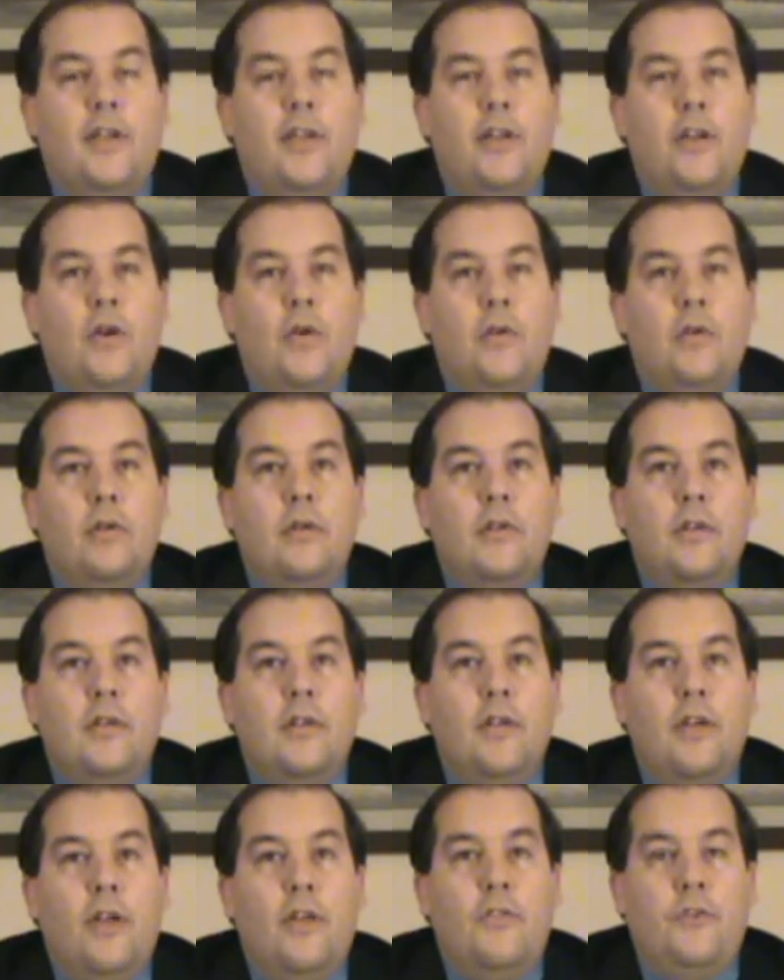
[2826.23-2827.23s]
You know,
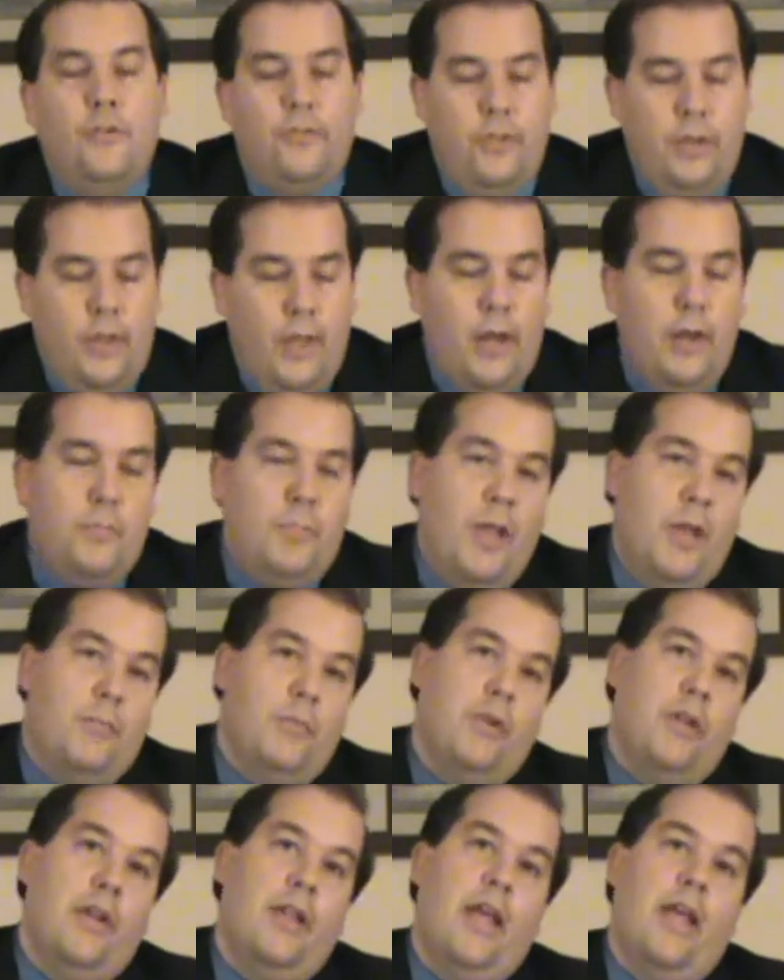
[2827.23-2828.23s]
there's a lot of
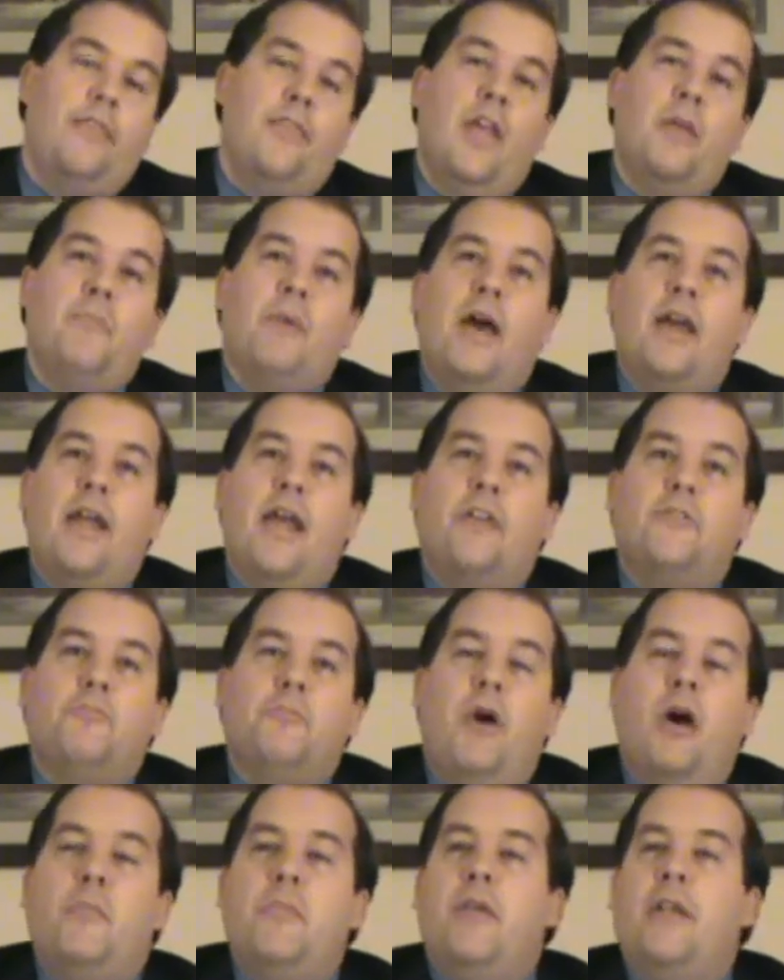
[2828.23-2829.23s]
people today, they might
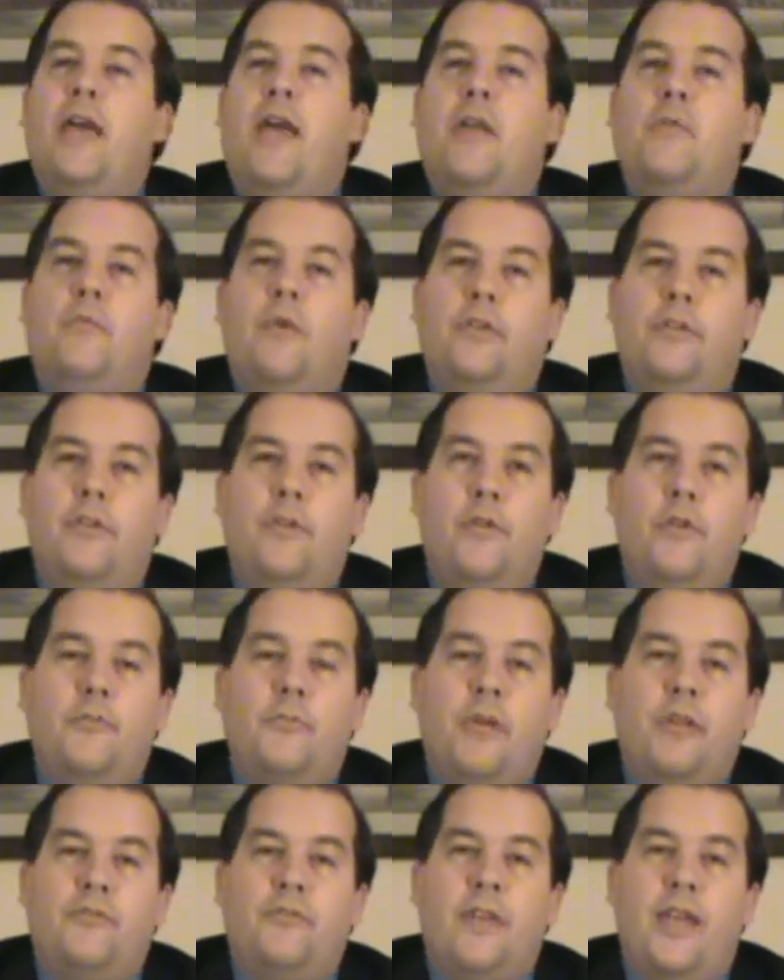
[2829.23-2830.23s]
ask mom and dad what to do
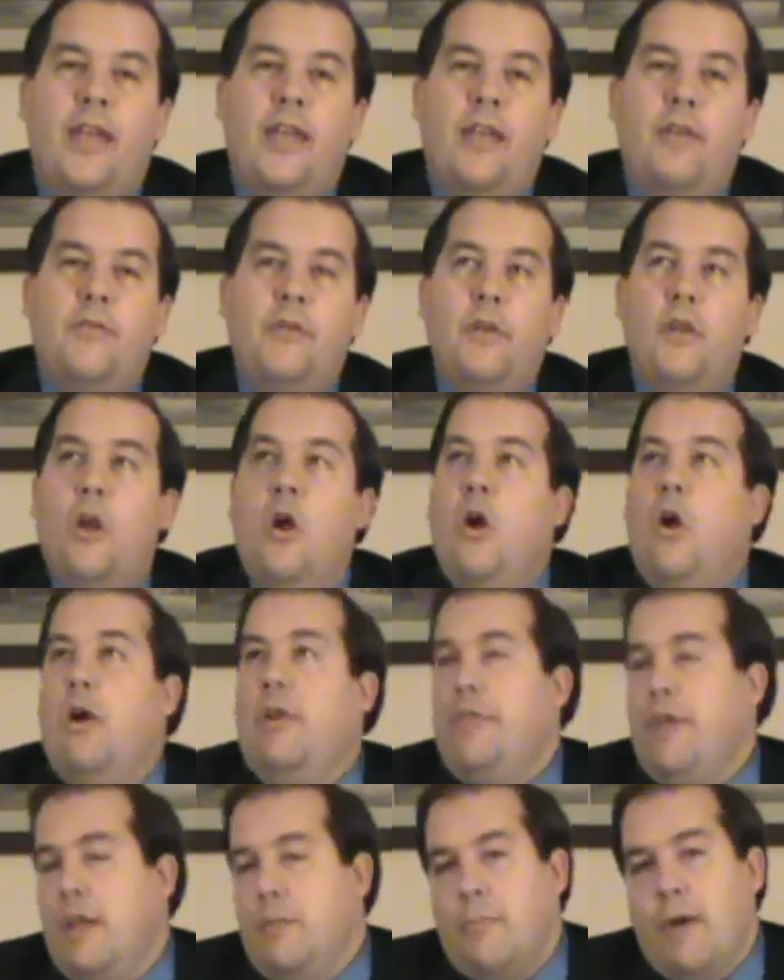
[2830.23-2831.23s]
to be saved,
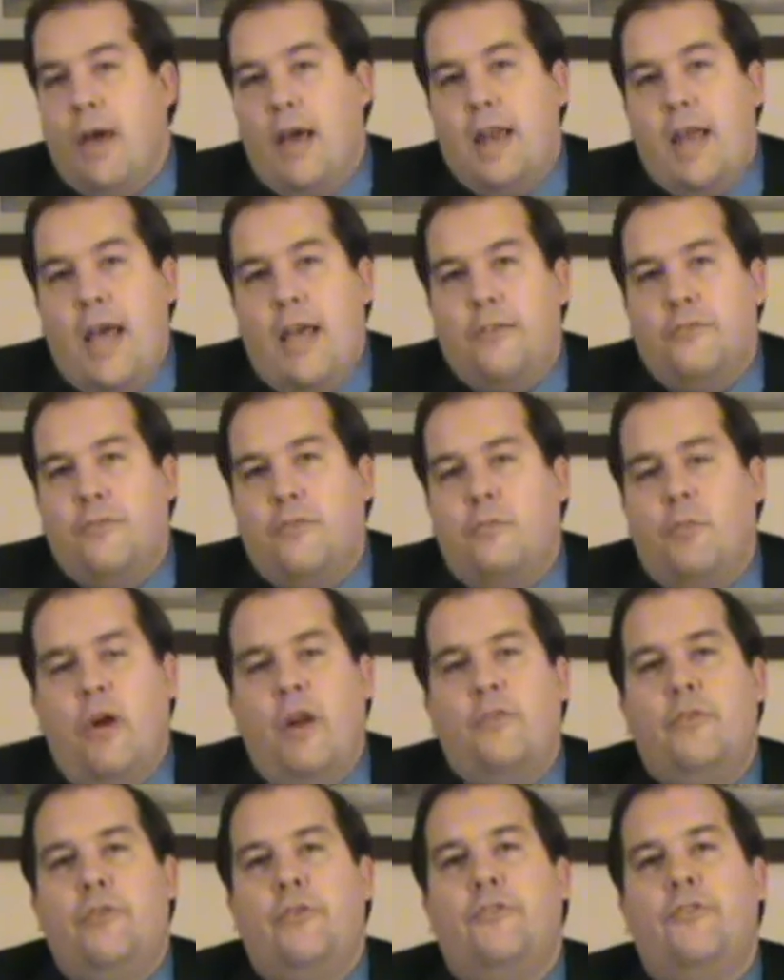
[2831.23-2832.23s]
or they might ask
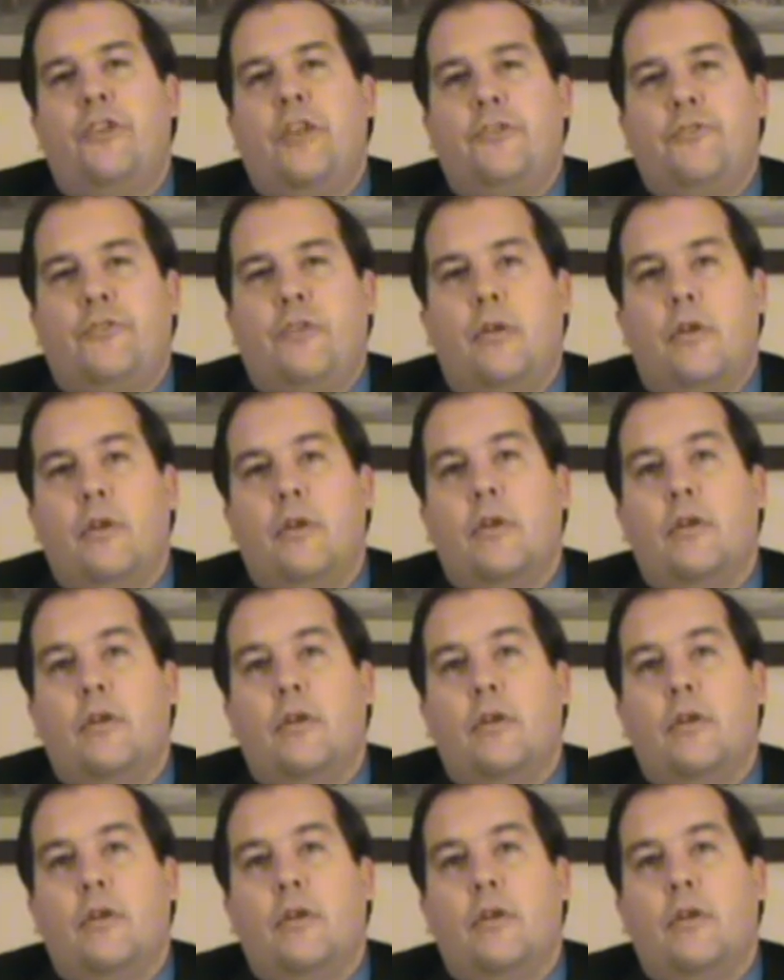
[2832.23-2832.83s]
brother and sister.